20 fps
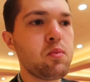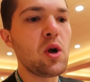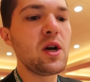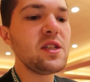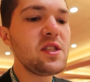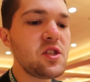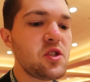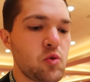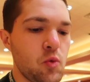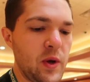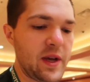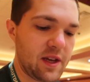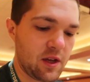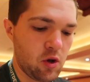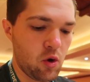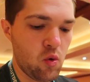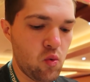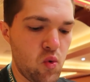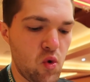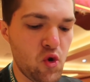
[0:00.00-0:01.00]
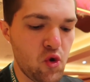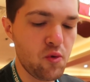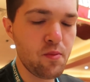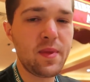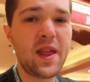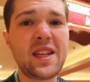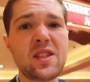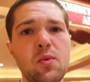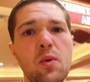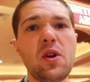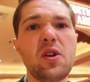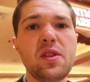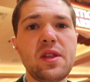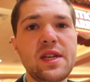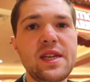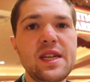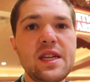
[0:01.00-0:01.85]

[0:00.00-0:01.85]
Brunswick room. That's where the